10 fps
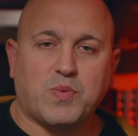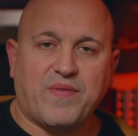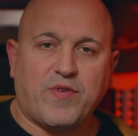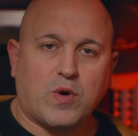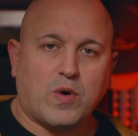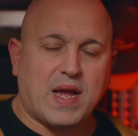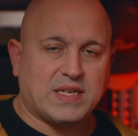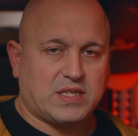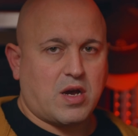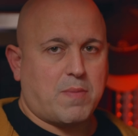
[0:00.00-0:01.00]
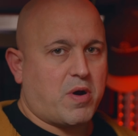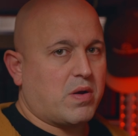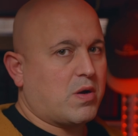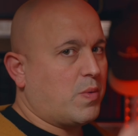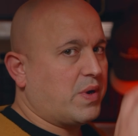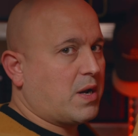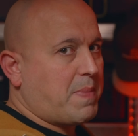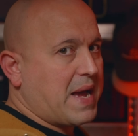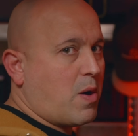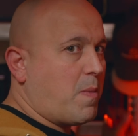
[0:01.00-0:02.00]
with your SDI Protocol, we're going to
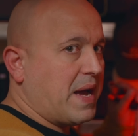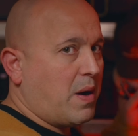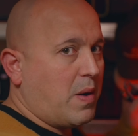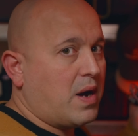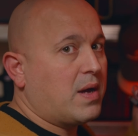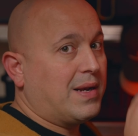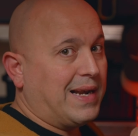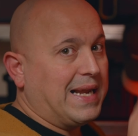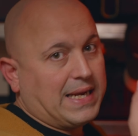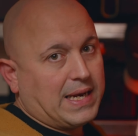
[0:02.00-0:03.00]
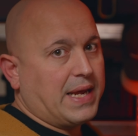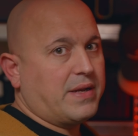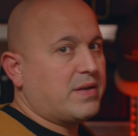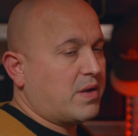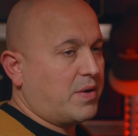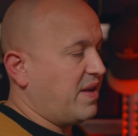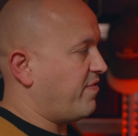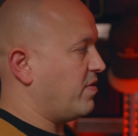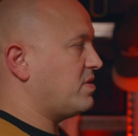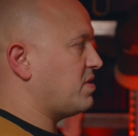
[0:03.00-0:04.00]
power, lead, no
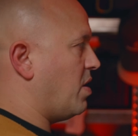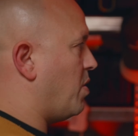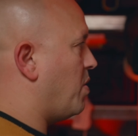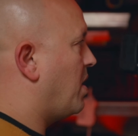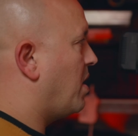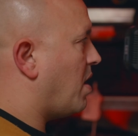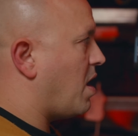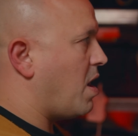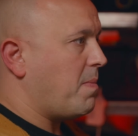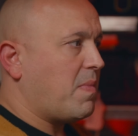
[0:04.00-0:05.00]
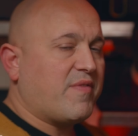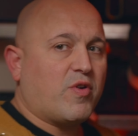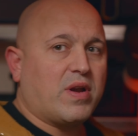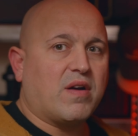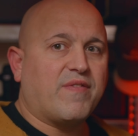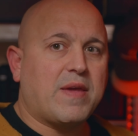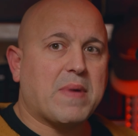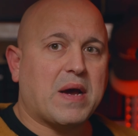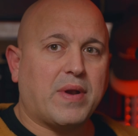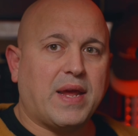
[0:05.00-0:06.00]
different. So I've already got a V
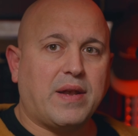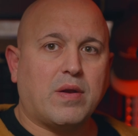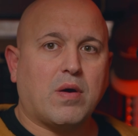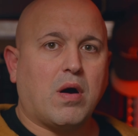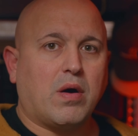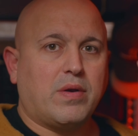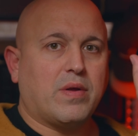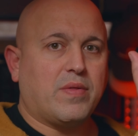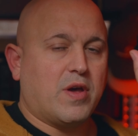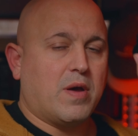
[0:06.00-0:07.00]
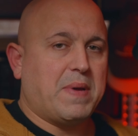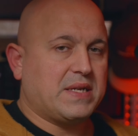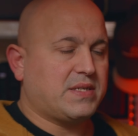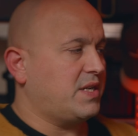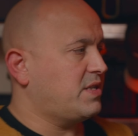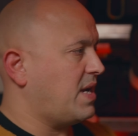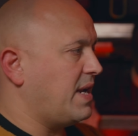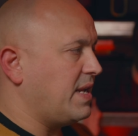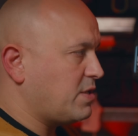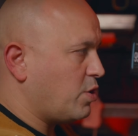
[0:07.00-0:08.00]
mount in on the Pyxis
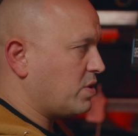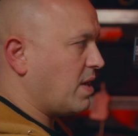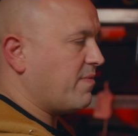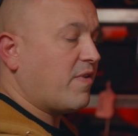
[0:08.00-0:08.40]
and it's hooked up